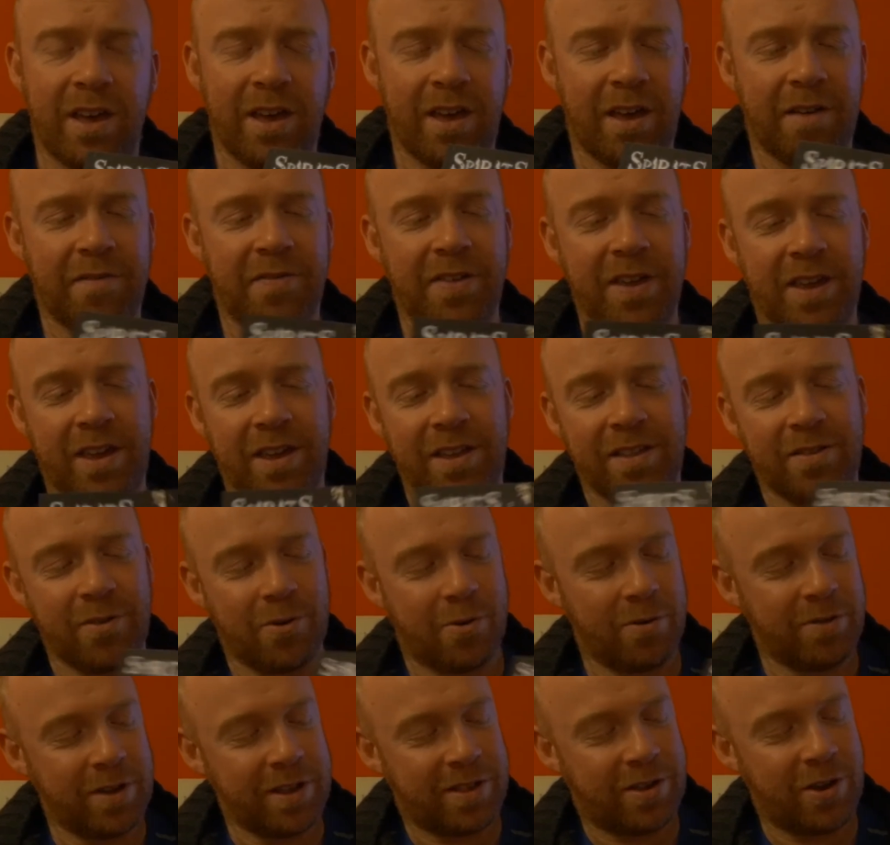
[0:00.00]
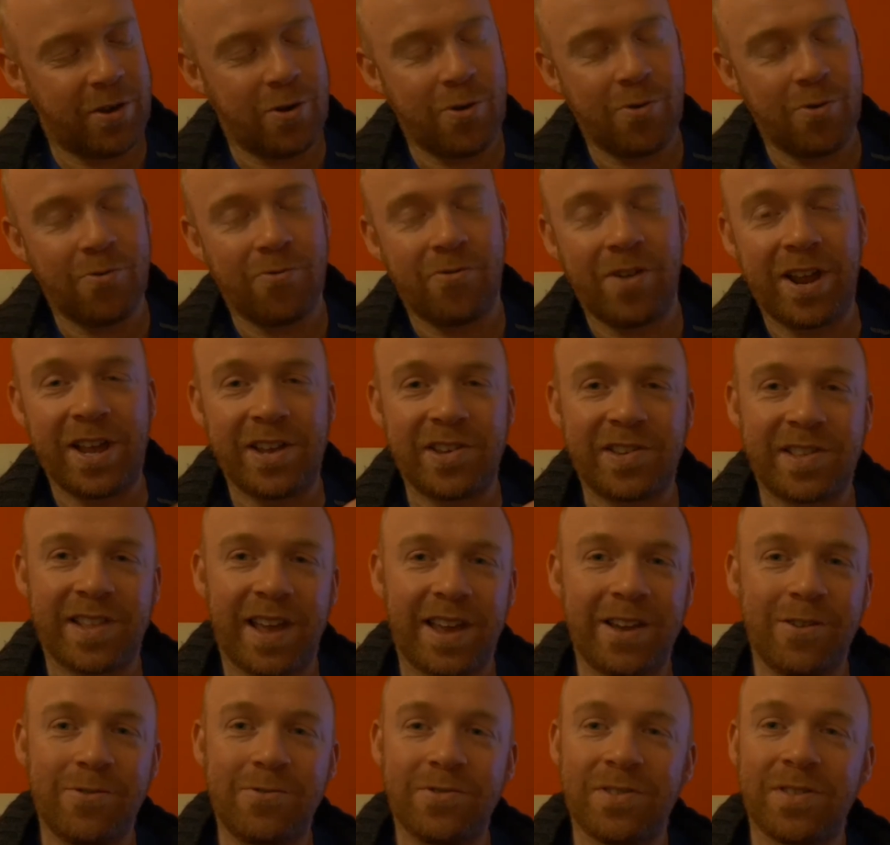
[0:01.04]
If they could only do raised
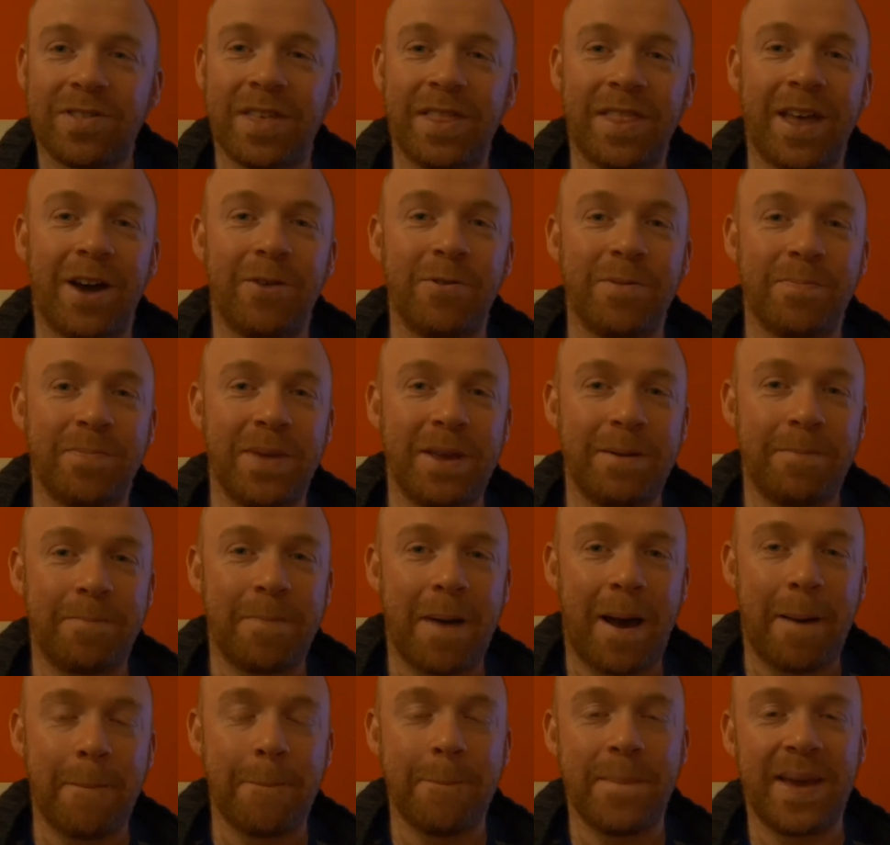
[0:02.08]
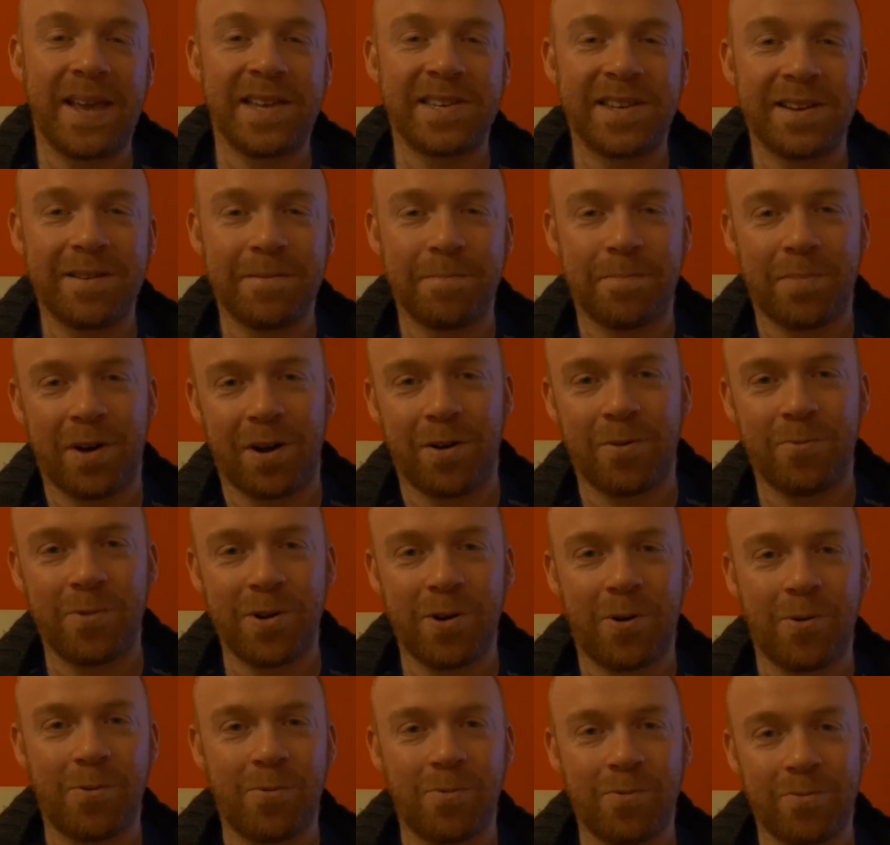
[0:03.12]
titles, then that would be amazing, but we
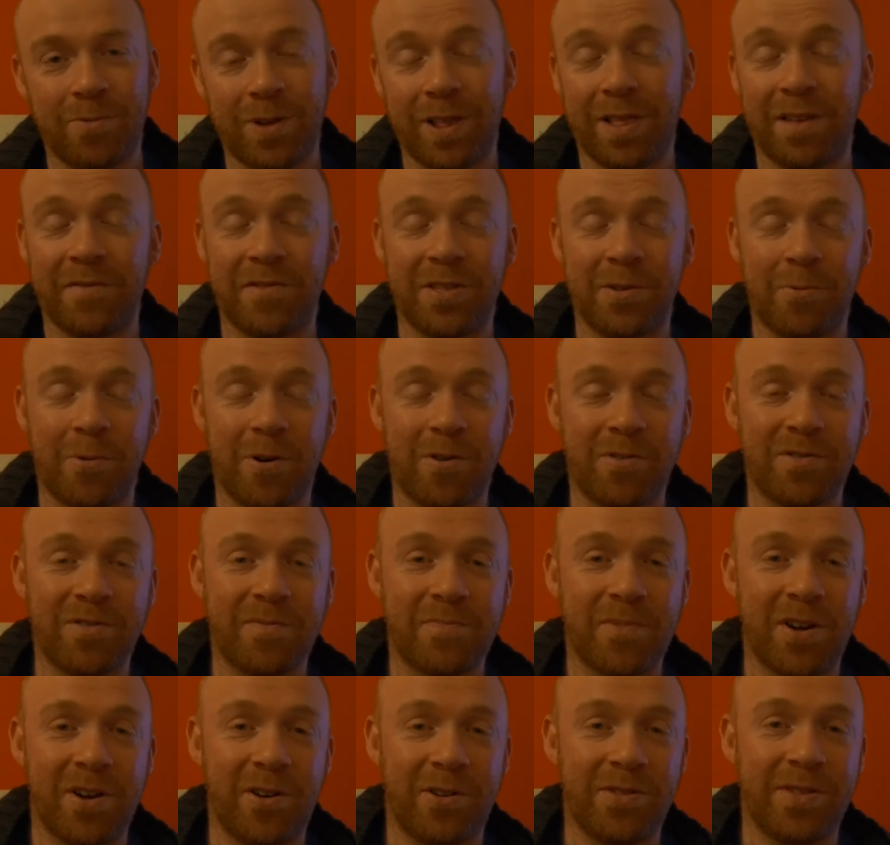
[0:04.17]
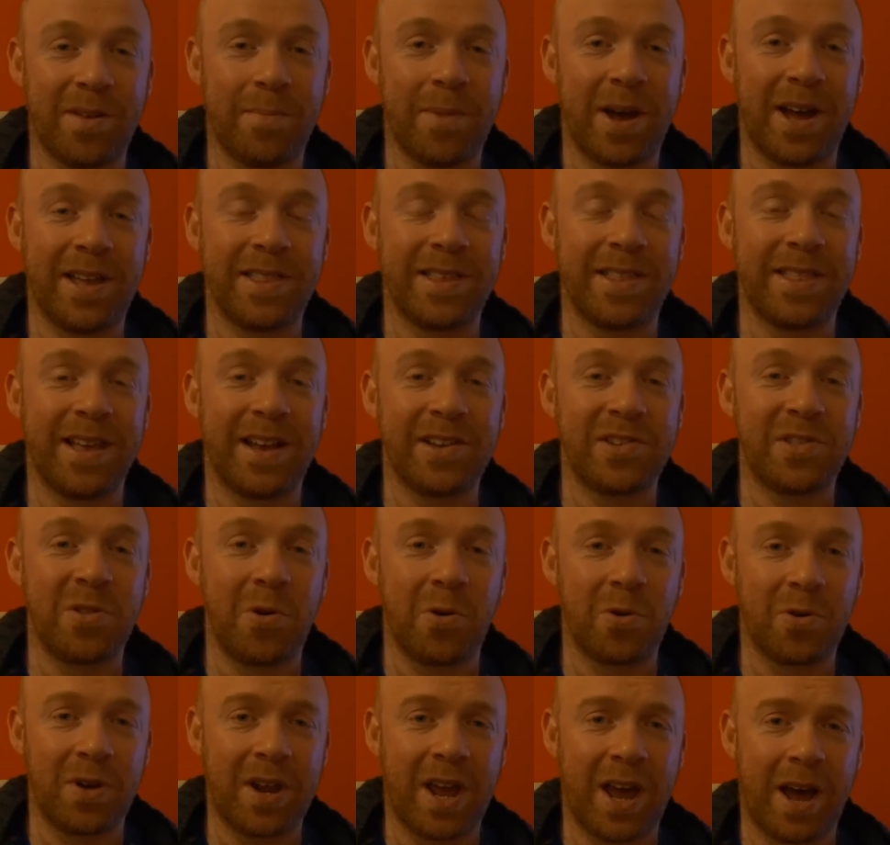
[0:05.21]
live in the world of print on demand, and that's not
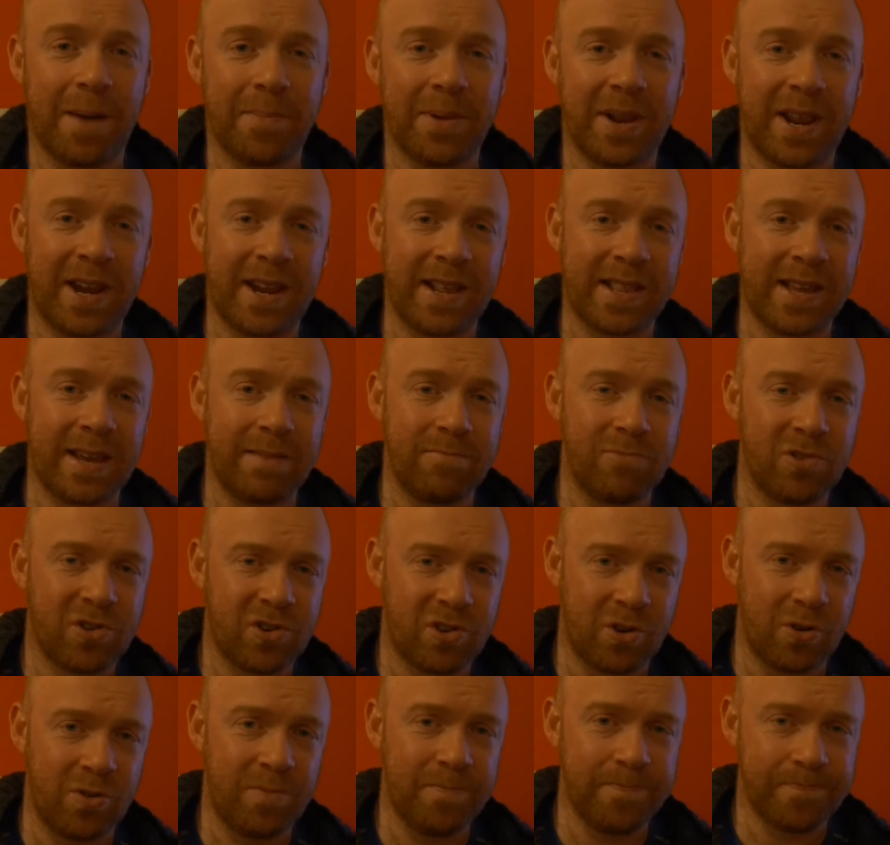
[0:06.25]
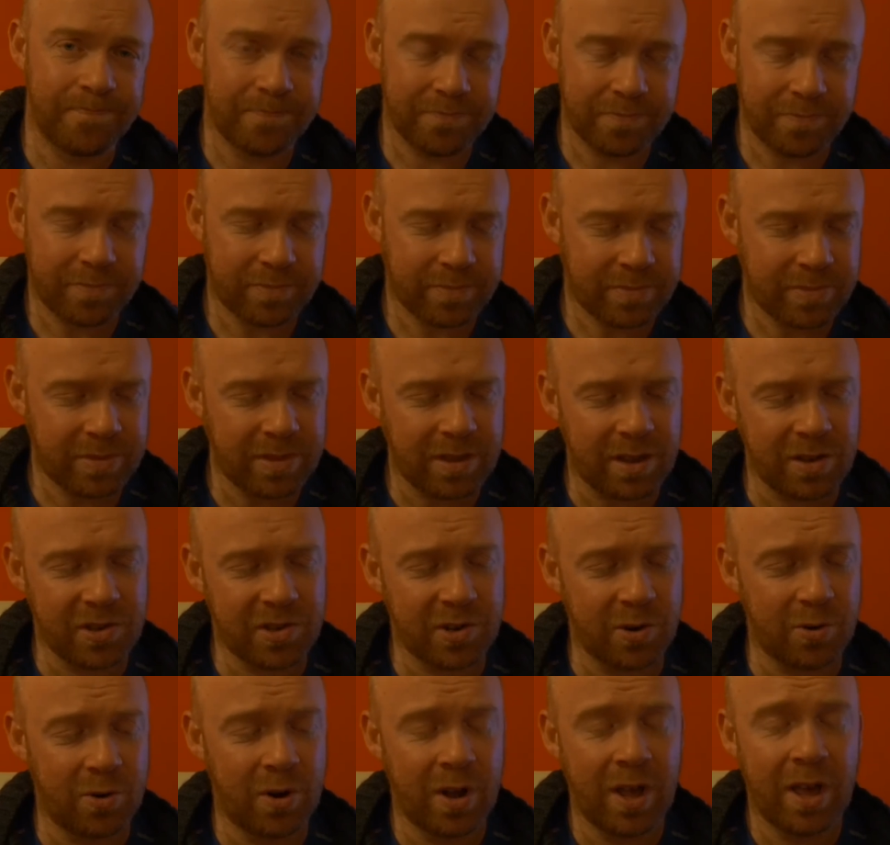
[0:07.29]
going to happen anytime soon.
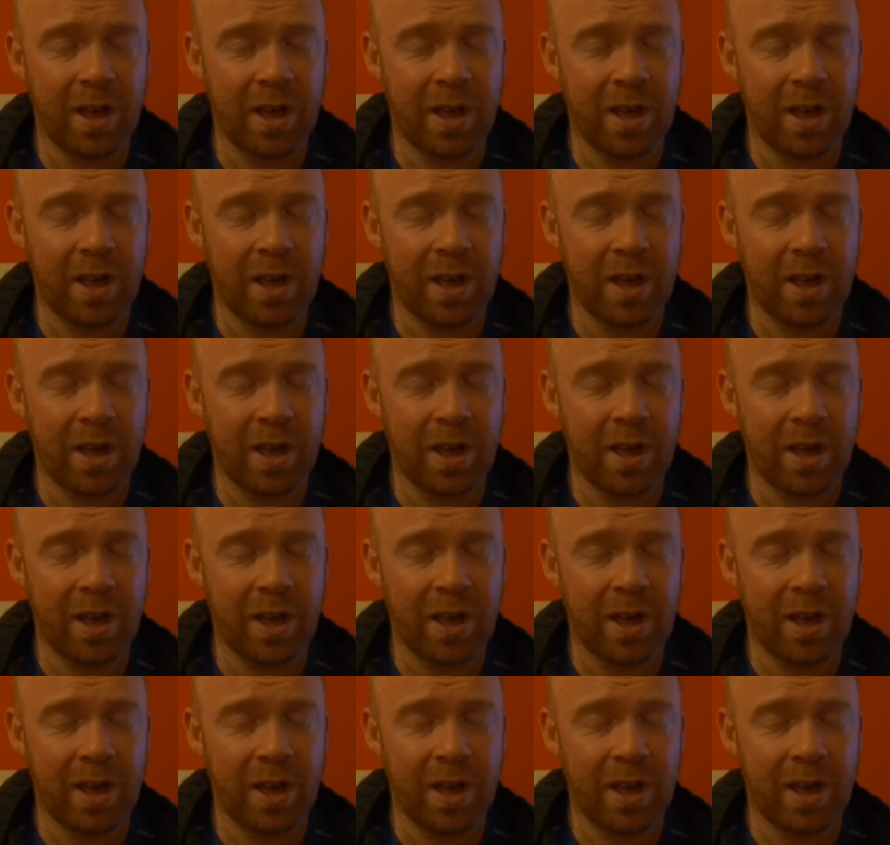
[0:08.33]
So